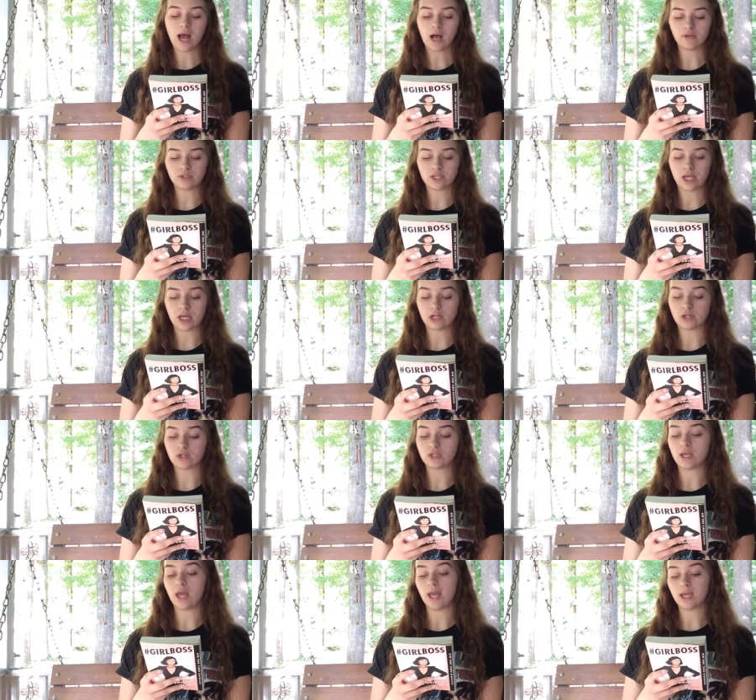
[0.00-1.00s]

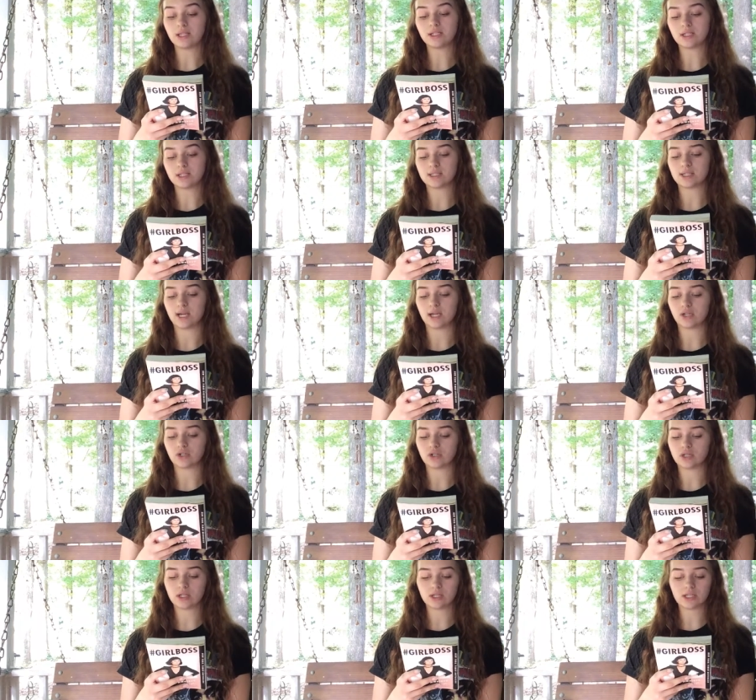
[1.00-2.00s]
outsiders, and
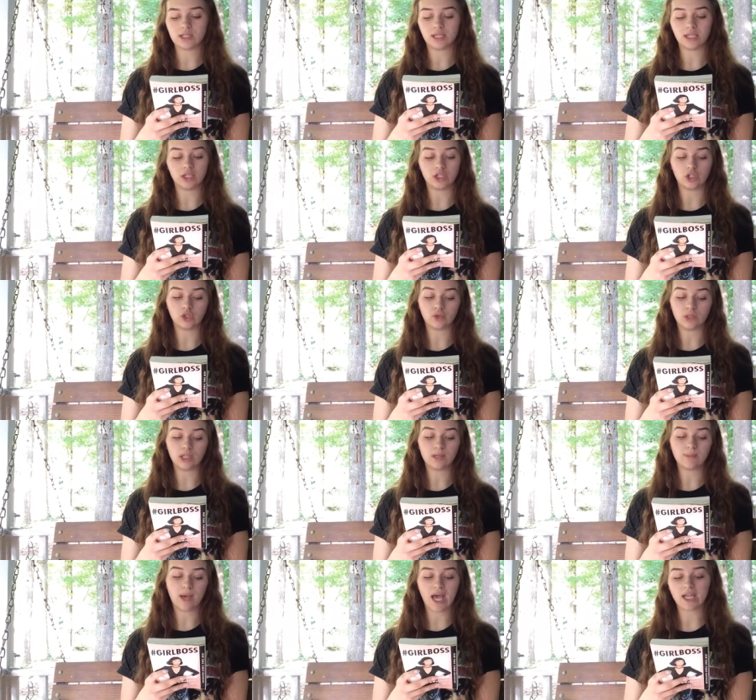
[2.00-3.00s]
insiders seeking a
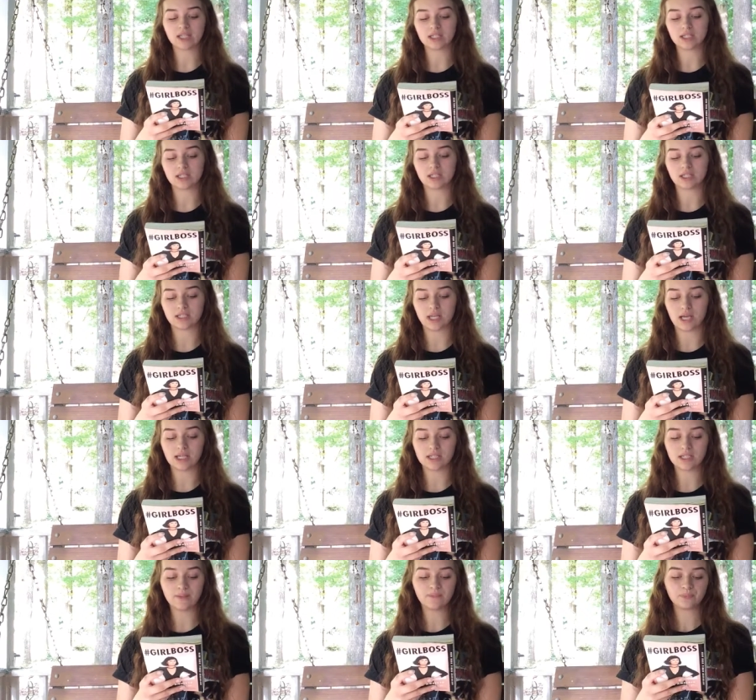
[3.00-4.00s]
unique path to
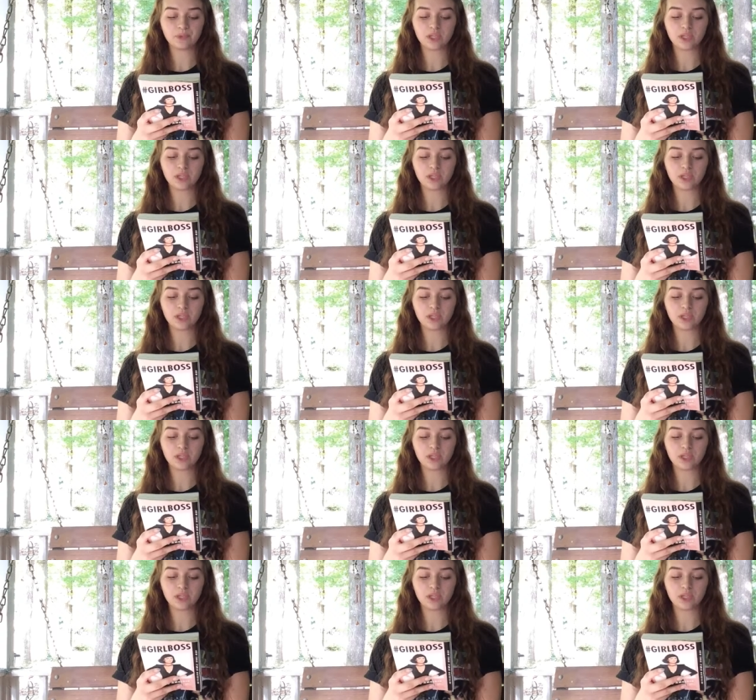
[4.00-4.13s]
success,